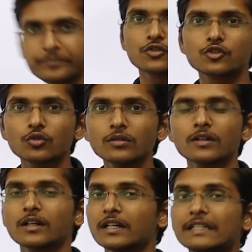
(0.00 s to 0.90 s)

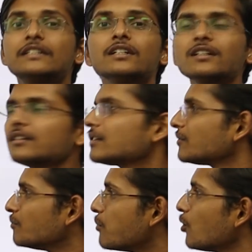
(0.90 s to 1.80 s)
So here
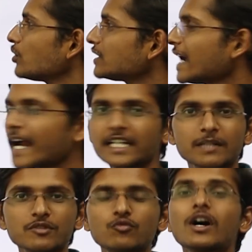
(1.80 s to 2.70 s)
both the
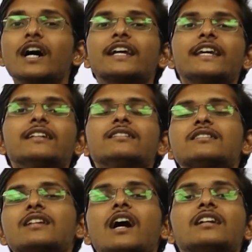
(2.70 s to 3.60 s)
atoms would again
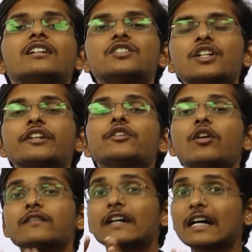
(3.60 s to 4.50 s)
start the journey
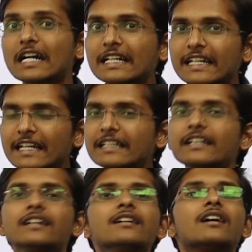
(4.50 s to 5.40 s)
of
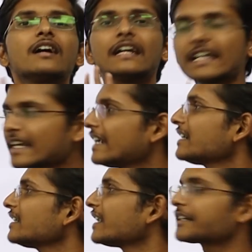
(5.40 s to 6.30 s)
attaining
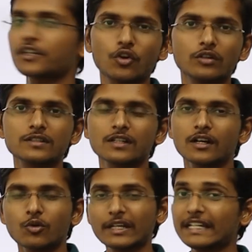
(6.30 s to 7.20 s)
8 electrons,
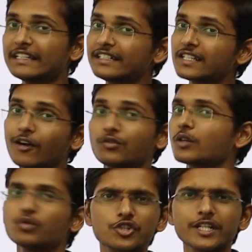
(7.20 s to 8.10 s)
okay, in its
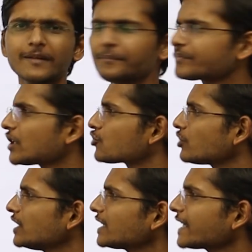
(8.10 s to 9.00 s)
outermost shell. So
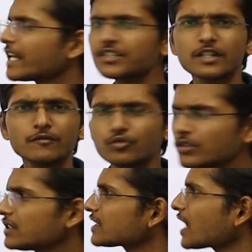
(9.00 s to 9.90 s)
here calcium
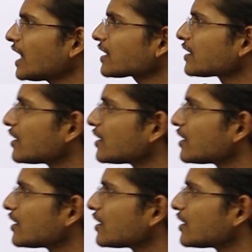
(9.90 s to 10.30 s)
would start,